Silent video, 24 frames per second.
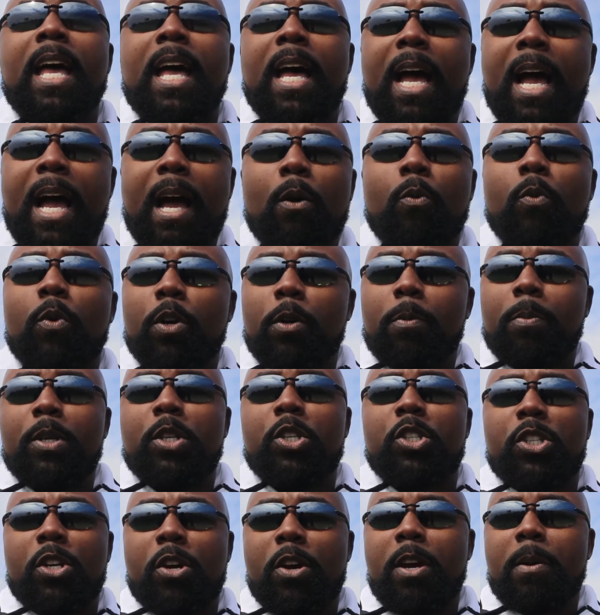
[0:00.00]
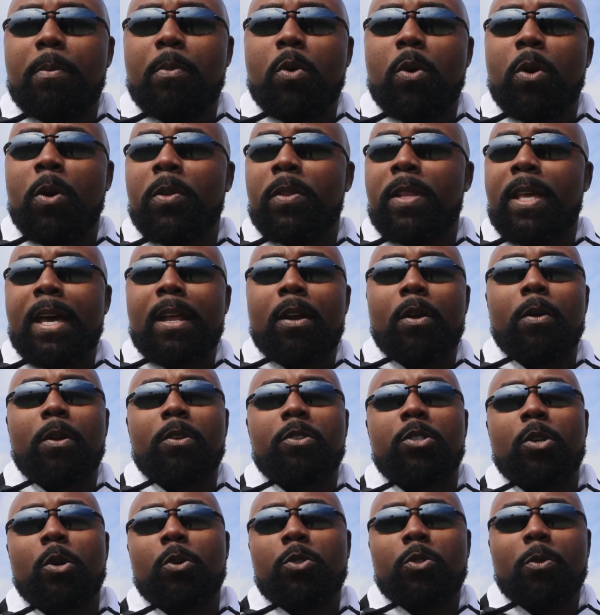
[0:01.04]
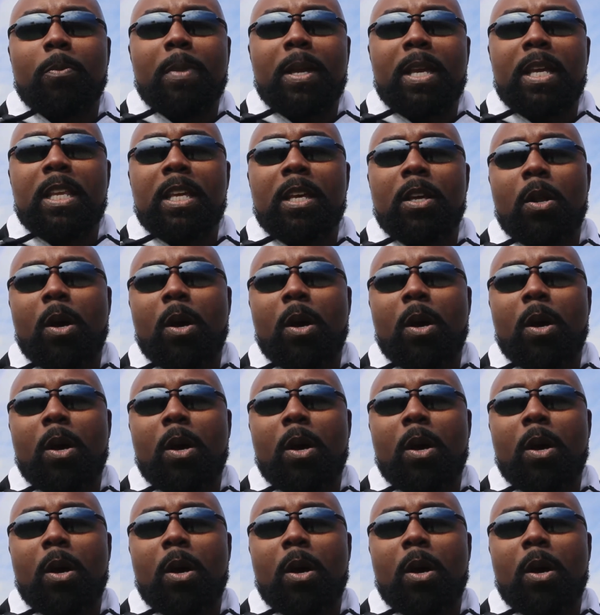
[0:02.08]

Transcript: I will be sharing more on that on social media